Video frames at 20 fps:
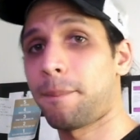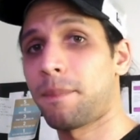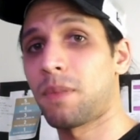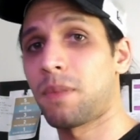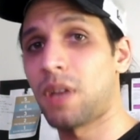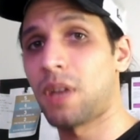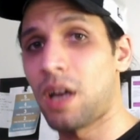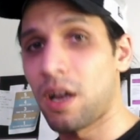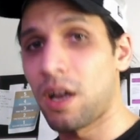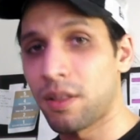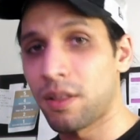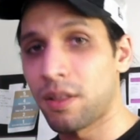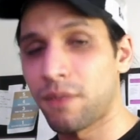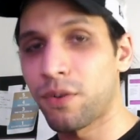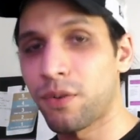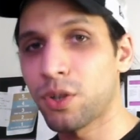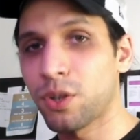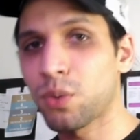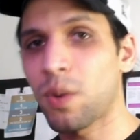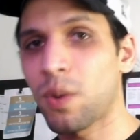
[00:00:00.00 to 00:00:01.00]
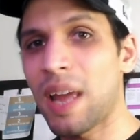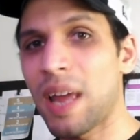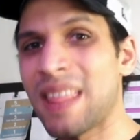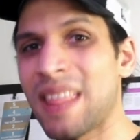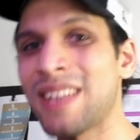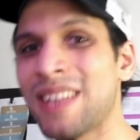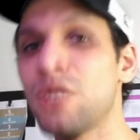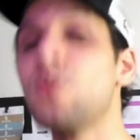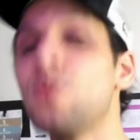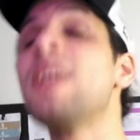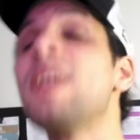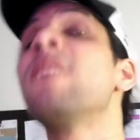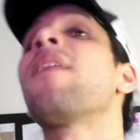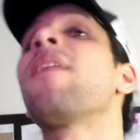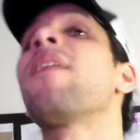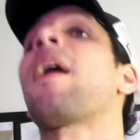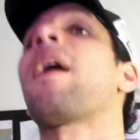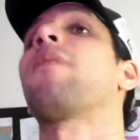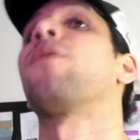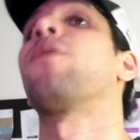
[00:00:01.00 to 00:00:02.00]
the first one, and then you leave
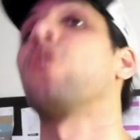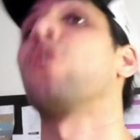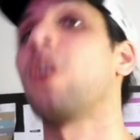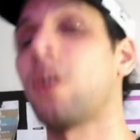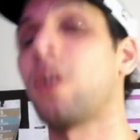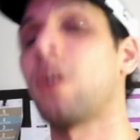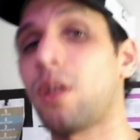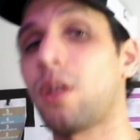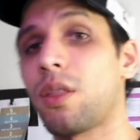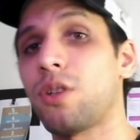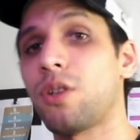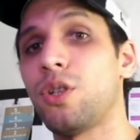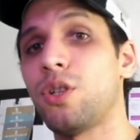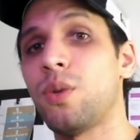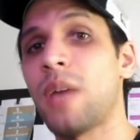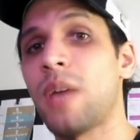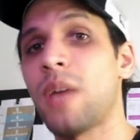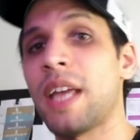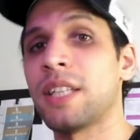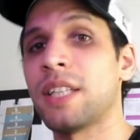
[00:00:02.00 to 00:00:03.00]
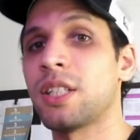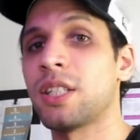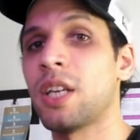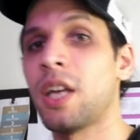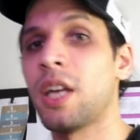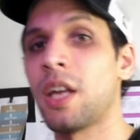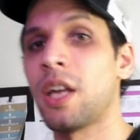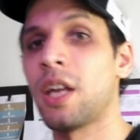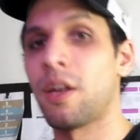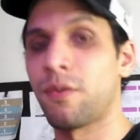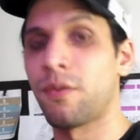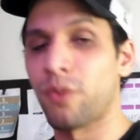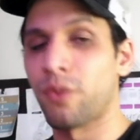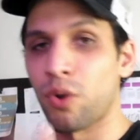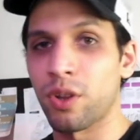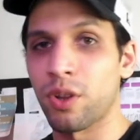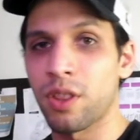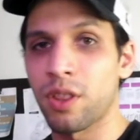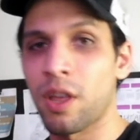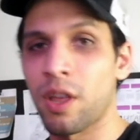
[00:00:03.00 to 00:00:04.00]
that for another 2 days
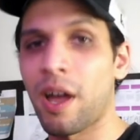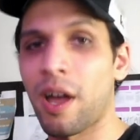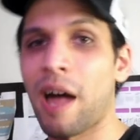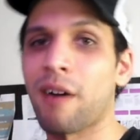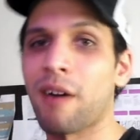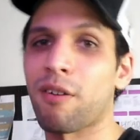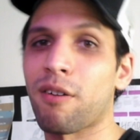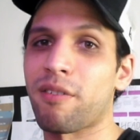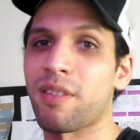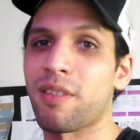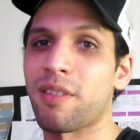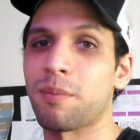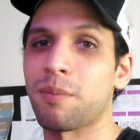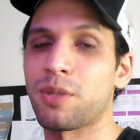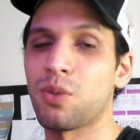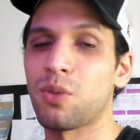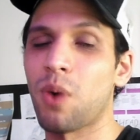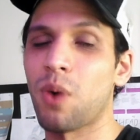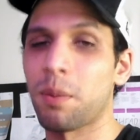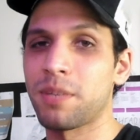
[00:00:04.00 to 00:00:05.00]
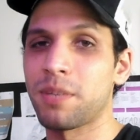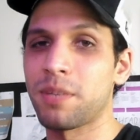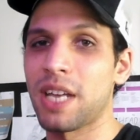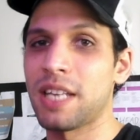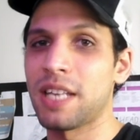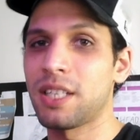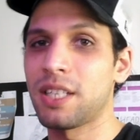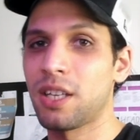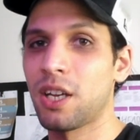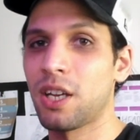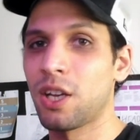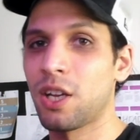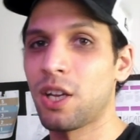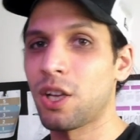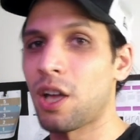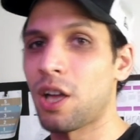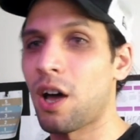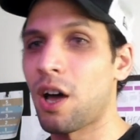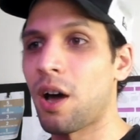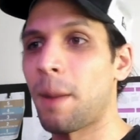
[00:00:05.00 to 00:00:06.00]
for the algorithm to update.
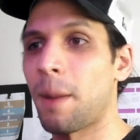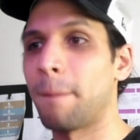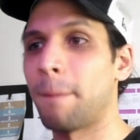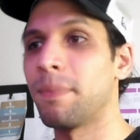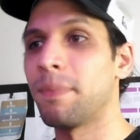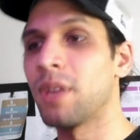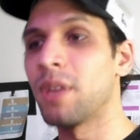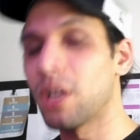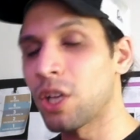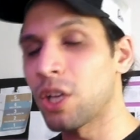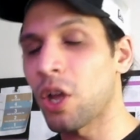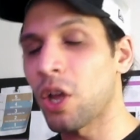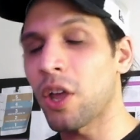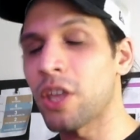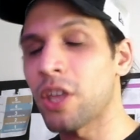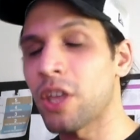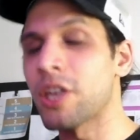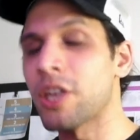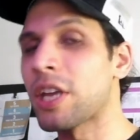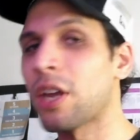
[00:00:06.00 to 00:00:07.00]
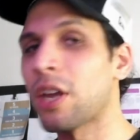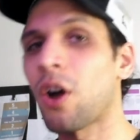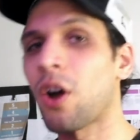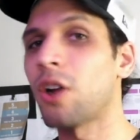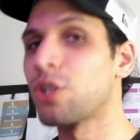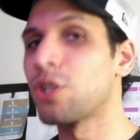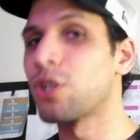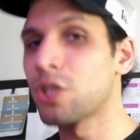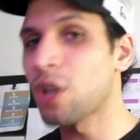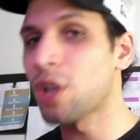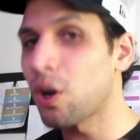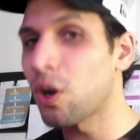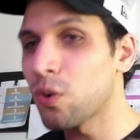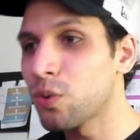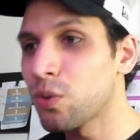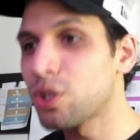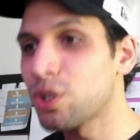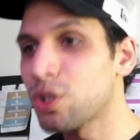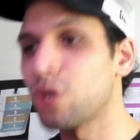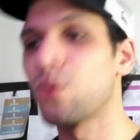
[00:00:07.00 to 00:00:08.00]
You cannot go
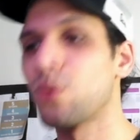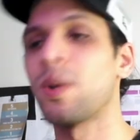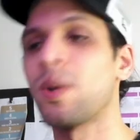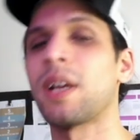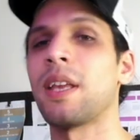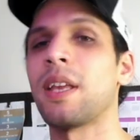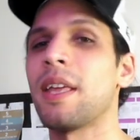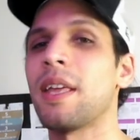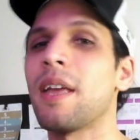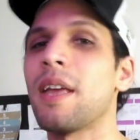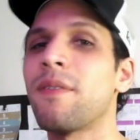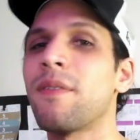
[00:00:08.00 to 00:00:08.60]
too quickly. It